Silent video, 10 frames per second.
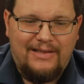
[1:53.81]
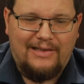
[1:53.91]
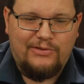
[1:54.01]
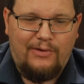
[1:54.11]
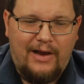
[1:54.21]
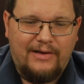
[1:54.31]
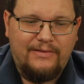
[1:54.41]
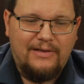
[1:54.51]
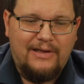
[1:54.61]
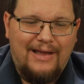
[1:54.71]
That's
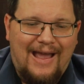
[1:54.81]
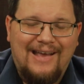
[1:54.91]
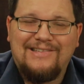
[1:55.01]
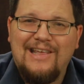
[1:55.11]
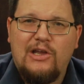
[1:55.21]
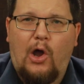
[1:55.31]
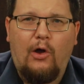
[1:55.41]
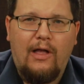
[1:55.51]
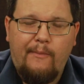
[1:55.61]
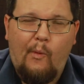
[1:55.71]
right as they
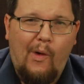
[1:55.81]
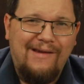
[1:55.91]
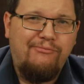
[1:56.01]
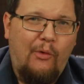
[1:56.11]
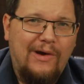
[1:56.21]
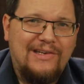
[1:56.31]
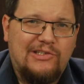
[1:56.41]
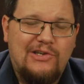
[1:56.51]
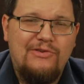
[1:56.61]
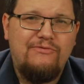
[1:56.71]
call up
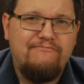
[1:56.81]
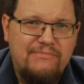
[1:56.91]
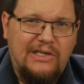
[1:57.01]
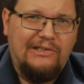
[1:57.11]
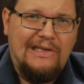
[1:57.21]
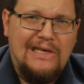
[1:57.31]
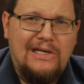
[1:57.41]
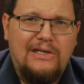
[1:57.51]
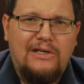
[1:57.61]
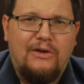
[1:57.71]
1.2
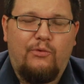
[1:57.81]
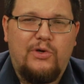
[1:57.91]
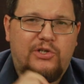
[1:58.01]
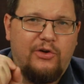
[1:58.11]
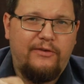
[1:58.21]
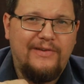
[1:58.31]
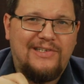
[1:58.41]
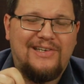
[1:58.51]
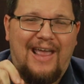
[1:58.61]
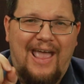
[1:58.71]
million
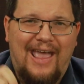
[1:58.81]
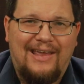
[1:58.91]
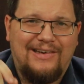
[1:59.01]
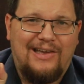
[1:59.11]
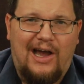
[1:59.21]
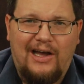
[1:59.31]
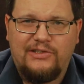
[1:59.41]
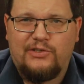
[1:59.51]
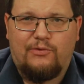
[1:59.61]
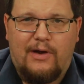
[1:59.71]
reservists and
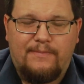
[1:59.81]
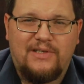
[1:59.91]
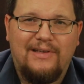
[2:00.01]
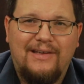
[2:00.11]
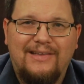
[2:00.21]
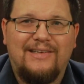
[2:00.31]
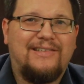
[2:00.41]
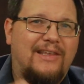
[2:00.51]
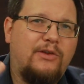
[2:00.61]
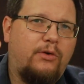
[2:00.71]
conscripts. They
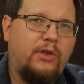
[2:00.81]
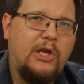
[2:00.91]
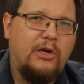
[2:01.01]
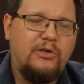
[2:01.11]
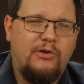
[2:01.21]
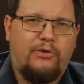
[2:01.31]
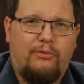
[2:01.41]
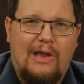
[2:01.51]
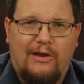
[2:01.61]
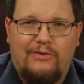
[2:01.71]
said they're only going to do
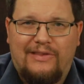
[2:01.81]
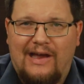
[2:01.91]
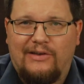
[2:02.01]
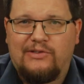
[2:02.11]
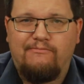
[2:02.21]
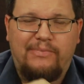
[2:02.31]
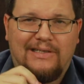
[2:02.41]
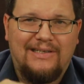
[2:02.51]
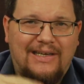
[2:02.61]
300,000, but